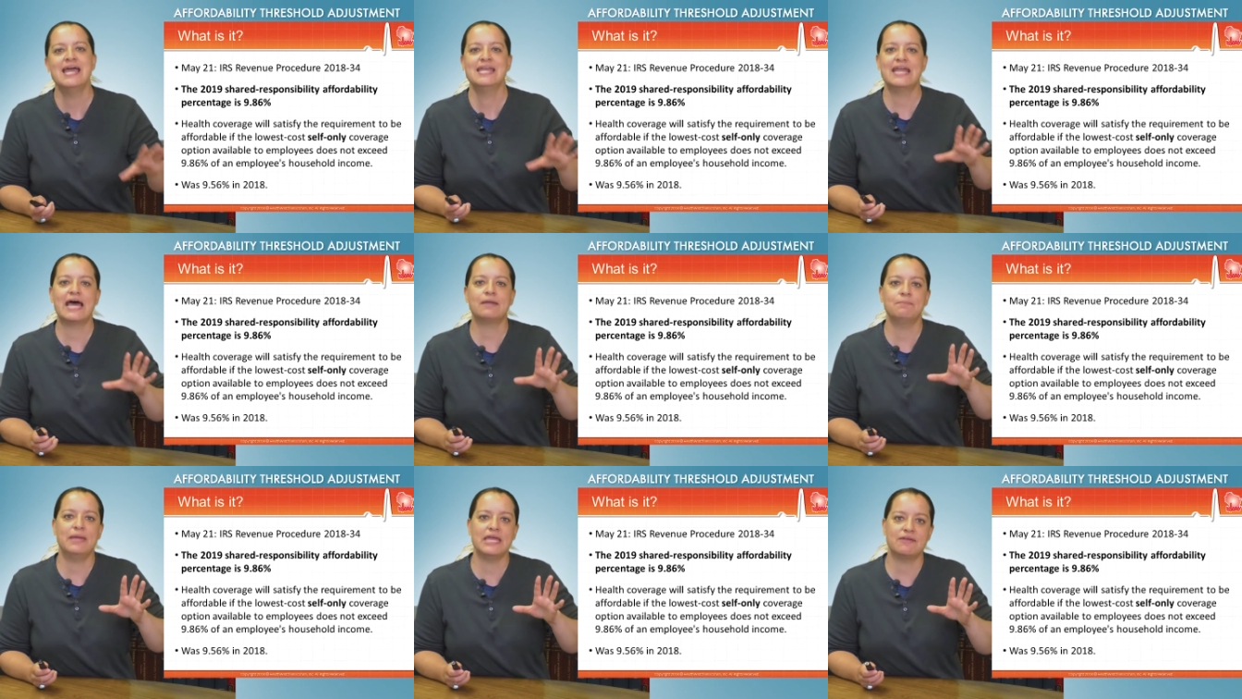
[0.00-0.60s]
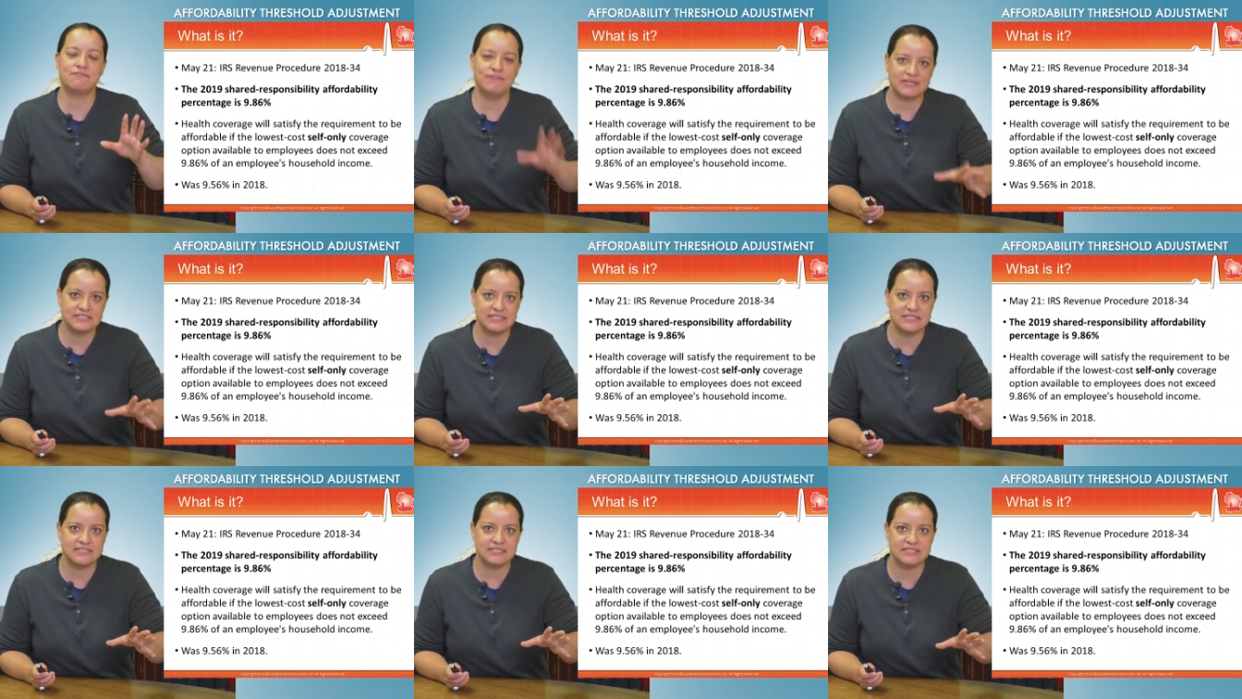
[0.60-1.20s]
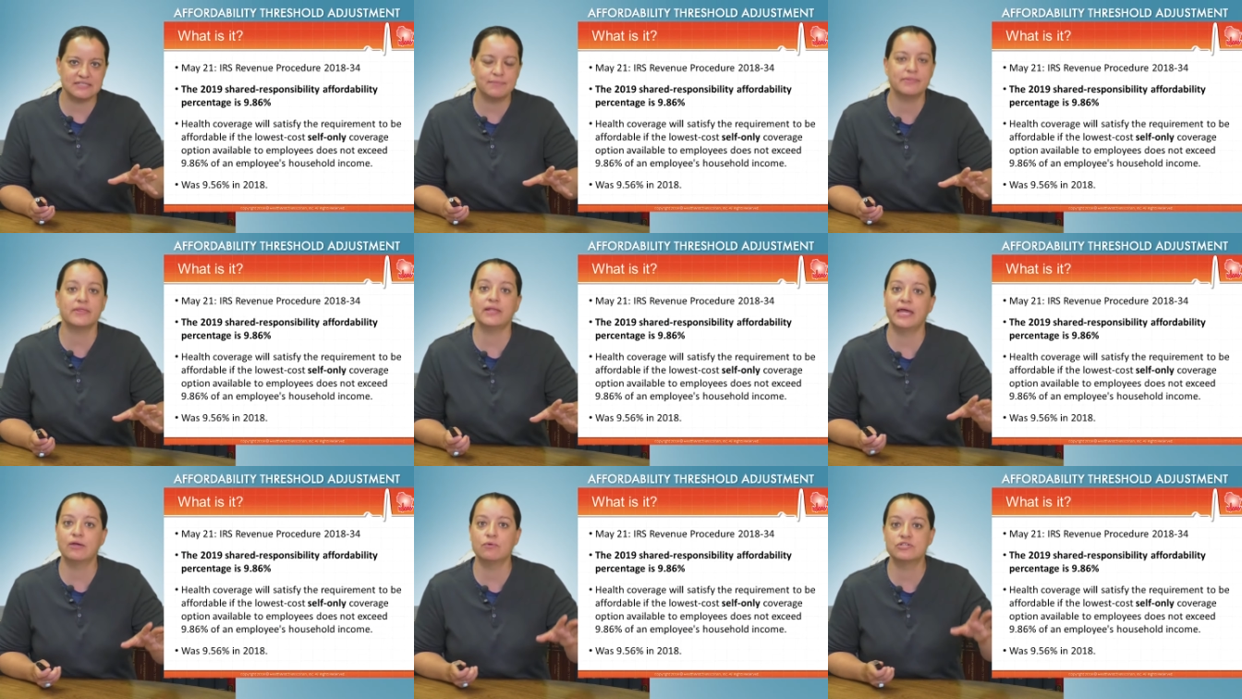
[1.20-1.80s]
not make fixes to some of the
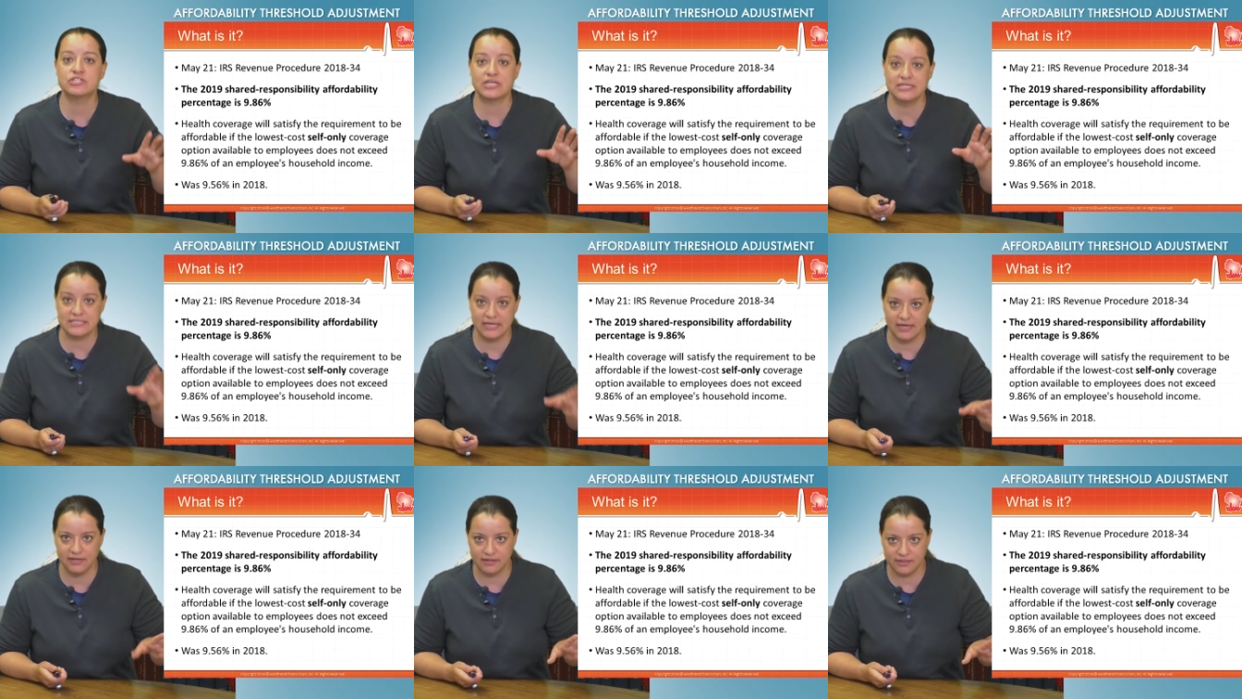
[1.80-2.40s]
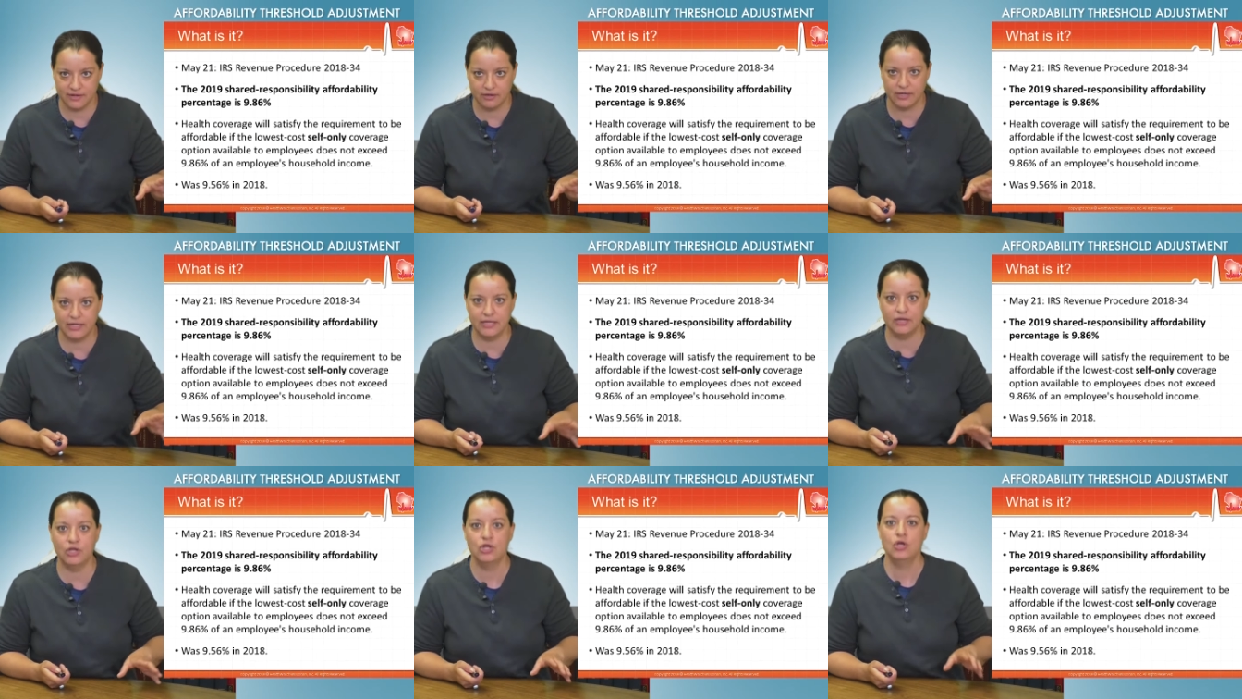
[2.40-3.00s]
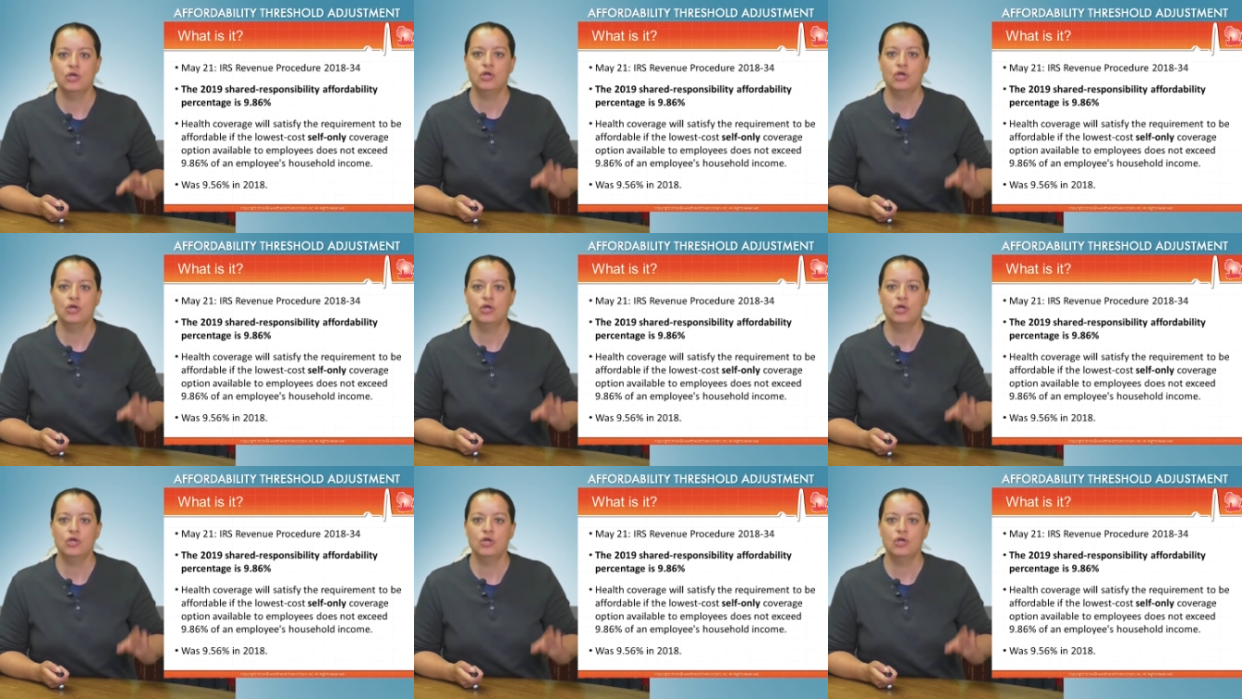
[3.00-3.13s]
language contained therein.